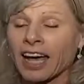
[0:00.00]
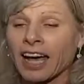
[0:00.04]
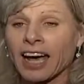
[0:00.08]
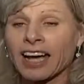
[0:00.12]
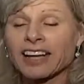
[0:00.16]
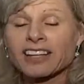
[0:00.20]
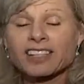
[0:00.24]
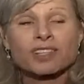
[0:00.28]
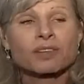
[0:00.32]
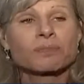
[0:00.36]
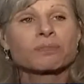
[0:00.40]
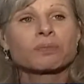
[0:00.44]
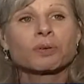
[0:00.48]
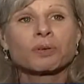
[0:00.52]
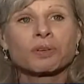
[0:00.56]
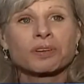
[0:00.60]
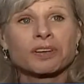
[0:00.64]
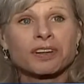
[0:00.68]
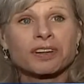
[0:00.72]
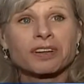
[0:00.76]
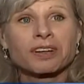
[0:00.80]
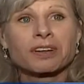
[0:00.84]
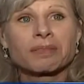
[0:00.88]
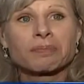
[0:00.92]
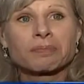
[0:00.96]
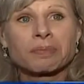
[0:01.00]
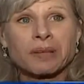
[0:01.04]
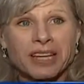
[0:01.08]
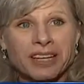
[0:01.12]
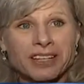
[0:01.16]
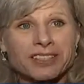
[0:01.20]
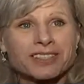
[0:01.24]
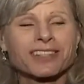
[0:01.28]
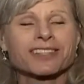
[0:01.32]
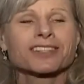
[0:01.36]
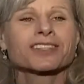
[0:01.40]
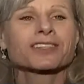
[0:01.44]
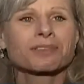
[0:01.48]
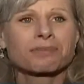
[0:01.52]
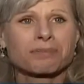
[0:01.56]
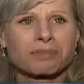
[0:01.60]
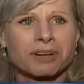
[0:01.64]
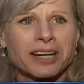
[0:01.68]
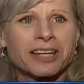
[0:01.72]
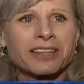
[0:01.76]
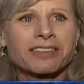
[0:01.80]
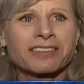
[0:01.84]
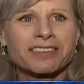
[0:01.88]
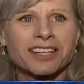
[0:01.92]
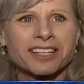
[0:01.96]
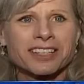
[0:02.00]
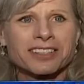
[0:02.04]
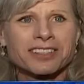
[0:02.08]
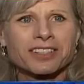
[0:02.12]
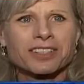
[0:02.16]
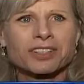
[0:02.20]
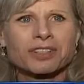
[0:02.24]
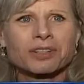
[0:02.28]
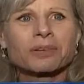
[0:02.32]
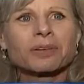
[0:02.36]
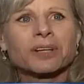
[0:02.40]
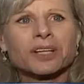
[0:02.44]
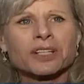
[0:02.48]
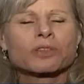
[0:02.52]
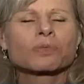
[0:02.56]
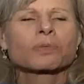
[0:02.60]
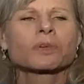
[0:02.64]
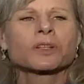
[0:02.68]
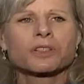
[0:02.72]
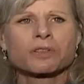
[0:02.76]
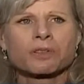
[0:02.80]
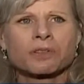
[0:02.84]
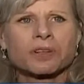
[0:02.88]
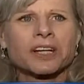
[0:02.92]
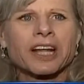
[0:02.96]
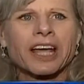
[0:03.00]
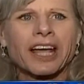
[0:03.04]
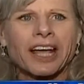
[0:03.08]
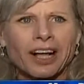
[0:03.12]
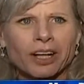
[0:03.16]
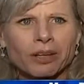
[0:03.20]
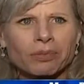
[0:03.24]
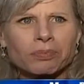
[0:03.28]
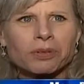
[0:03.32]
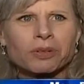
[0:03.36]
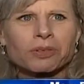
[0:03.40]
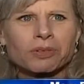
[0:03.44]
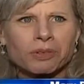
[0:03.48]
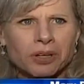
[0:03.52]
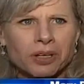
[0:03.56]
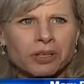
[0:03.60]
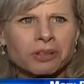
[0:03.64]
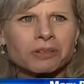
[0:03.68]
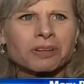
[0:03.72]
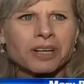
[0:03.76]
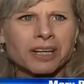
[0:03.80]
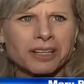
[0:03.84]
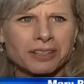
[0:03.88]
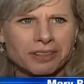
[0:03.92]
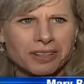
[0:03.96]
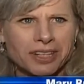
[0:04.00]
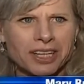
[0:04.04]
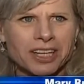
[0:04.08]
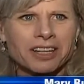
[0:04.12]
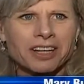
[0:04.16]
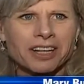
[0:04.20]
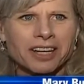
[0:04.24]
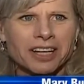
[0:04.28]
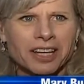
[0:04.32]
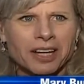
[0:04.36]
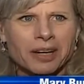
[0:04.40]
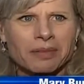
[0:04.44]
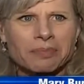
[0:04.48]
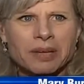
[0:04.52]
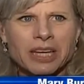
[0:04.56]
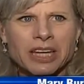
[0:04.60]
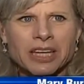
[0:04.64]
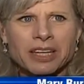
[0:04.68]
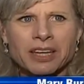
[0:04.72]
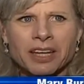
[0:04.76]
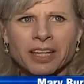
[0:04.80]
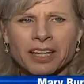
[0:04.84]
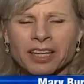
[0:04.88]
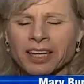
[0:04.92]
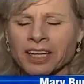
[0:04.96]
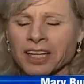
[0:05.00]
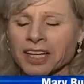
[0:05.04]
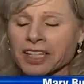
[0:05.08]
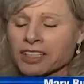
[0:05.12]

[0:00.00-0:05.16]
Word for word: I support it because it's the right thing to do. It's what's going to help grow our economy.